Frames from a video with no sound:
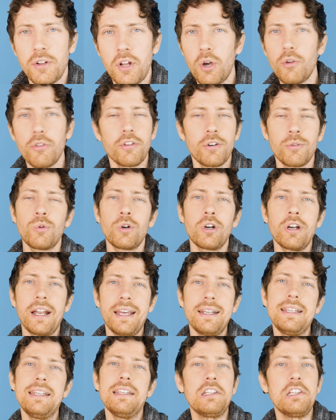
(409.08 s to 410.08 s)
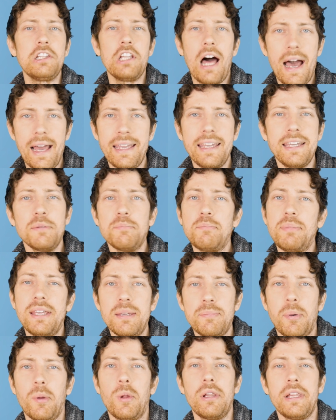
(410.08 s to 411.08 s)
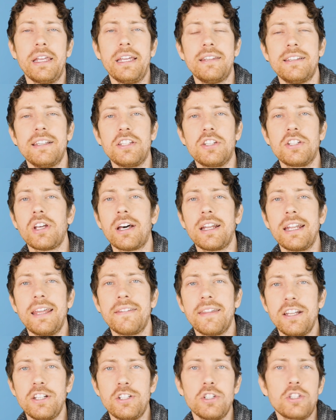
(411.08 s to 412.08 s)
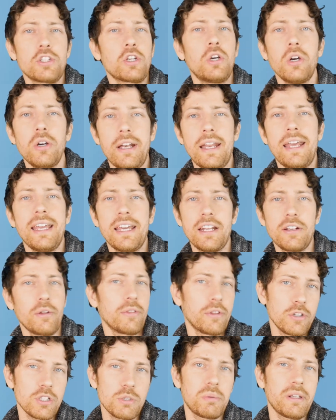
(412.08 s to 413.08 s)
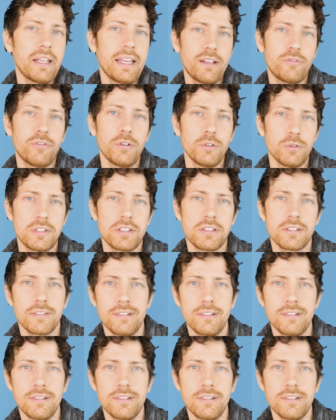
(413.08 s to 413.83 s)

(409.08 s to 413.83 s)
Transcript: no, there weren't any lion people in this study that just couldn't handle those plant foods.